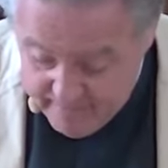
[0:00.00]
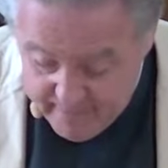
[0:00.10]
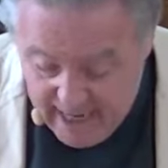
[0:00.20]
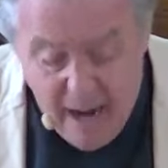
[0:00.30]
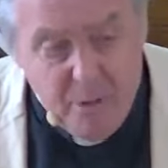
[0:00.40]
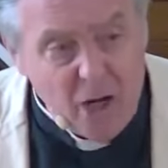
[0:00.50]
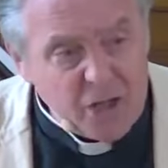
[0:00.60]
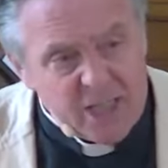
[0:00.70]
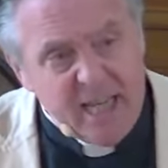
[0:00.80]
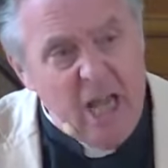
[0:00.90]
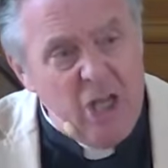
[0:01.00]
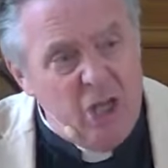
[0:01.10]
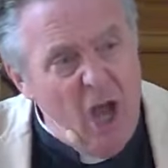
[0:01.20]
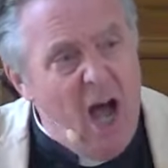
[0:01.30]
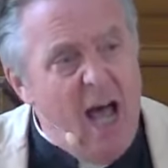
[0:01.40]
I'm not just
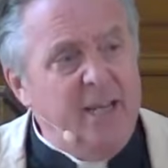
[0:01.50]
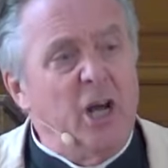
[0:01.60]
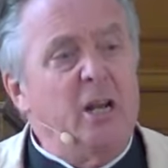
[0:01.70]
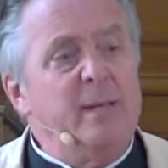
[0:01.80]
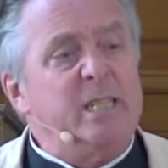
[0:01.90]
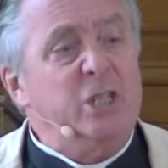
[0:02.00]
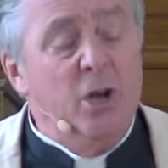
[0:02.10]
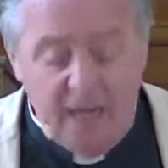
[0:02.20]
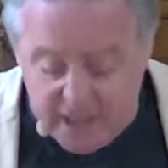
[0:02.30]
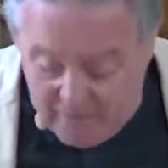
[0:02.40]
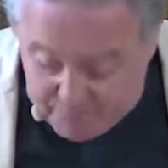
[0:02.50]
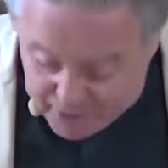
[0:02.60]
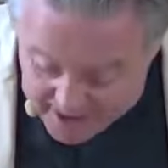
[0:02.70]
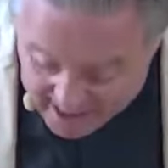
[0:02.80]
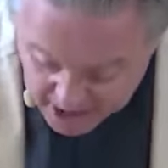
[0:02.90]
an anonymous unit of
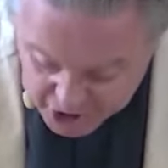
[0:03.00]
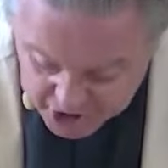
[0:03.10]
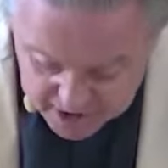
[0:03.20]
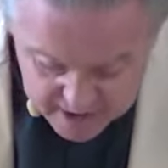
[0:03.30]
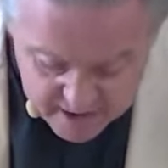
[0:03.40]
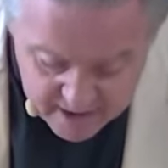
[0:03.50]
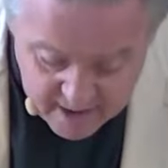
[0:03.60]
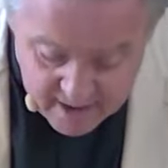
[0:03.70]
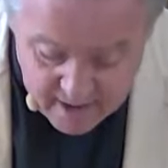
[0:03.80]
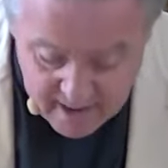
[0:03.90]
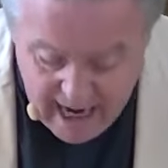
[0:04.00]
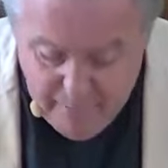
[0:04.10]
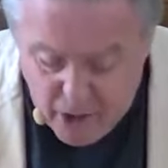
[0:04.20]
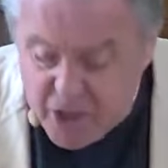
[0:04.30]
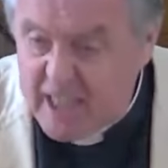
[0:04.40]
production. I'm
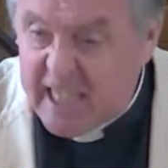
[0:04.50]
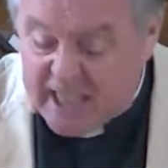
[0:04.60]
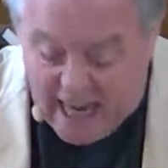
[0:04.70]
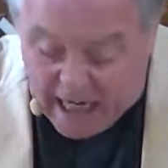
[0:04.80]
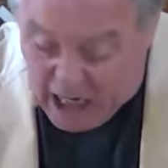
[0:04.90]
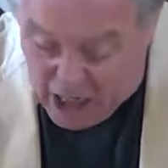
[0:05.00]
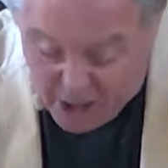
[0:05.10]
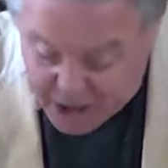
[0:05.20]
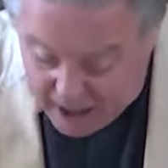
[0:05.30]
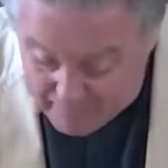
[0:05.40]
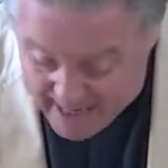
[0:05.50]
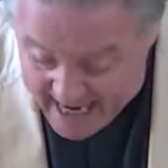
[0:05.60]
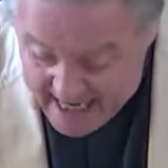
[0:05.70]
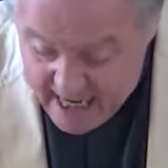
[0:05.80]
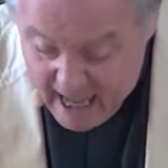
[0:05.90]
not just a psychological
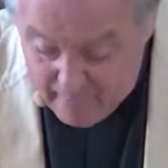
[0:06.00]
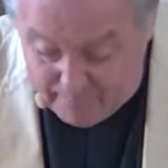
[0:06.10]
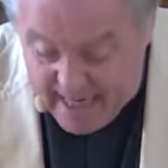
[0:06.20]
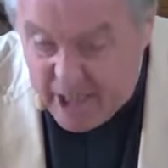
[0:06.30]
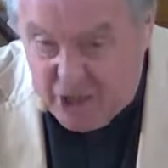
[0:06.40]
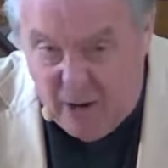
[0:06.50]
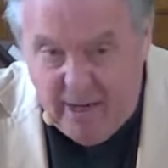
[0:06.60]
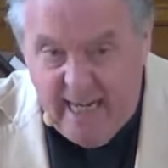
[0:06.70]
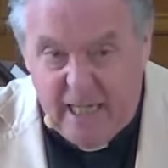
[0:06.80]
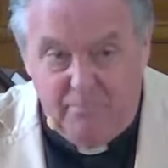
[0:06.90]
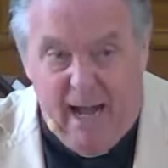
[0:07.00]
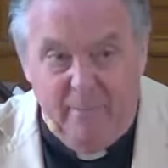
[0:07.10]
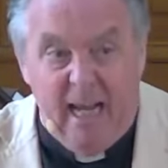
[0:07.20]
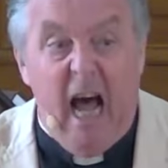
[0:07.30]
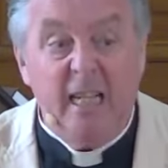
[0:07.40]
being dominated by
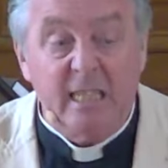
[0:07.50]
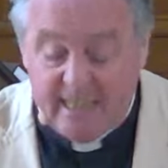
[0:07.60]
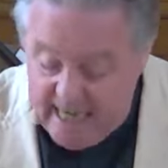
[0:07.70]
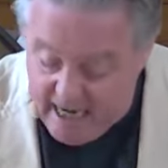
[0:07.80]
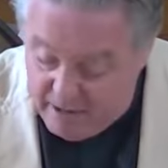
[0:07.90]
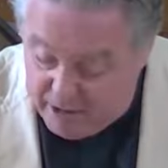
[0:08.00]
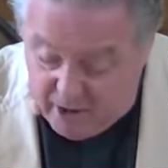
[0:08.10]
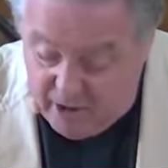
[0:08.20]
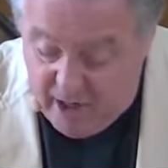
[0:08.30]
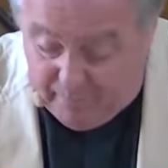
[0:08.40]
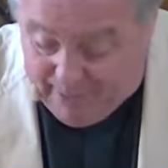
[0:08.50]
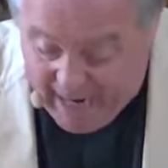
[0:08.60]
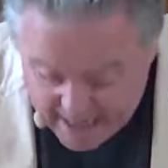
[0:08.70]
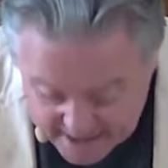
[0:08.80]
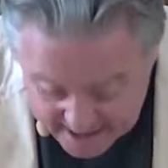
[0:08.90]
my unseen
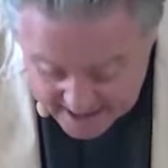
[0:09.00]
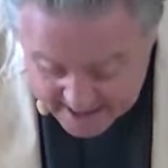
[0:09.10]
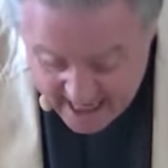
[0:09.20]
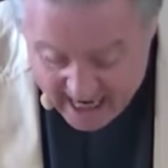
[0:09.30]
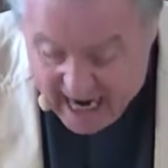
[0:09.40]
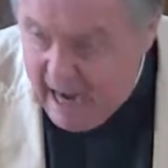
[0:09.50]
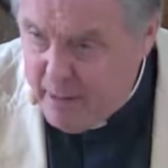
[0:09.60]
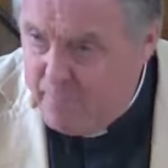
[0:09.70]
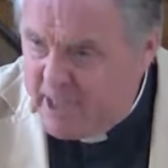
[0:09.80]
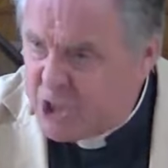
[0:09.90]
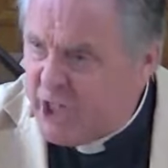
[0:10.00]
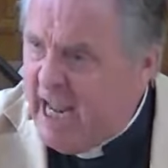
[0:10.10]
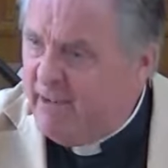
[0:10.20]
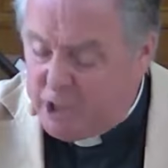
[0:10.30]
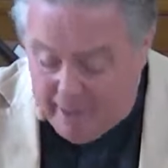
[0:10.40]
biases. I'm a mystery
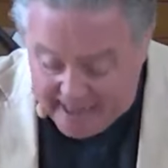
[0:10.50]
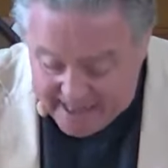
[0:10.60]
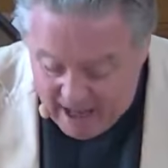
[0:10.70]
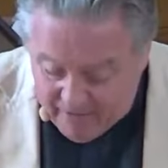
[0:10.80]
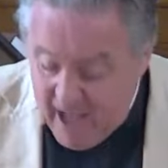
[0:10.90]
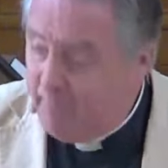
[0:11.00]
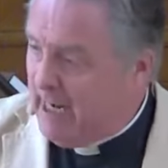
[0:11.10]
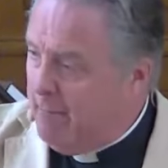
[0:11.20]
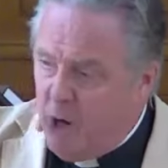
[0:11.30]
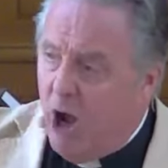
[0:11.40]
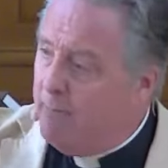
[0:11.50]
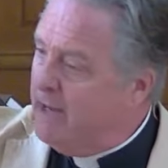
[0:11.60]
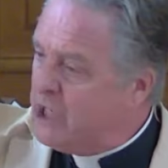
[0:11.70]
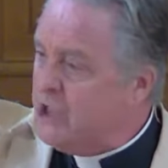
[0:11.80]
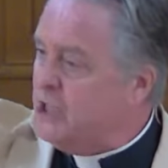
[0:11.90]
even to myself, but I'm not a
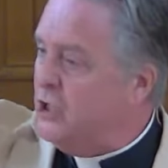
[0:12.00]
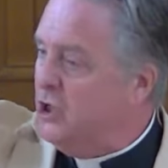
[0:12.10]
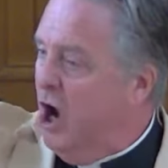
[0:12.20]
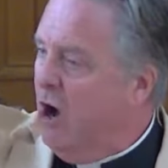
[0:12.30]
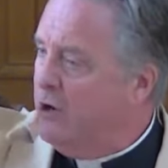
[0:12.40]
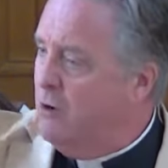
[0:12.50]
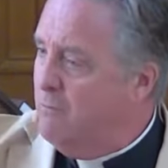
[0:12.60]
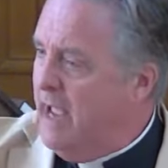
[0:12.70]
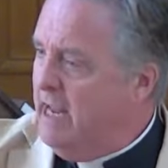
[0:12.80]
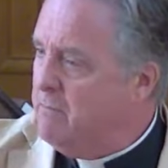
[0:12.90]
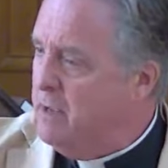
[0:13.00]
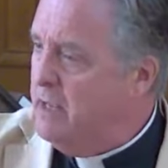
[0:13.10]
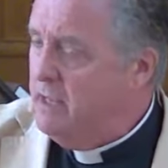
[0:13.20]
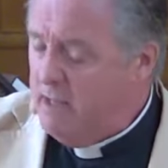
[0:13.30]
mystery to God who made me.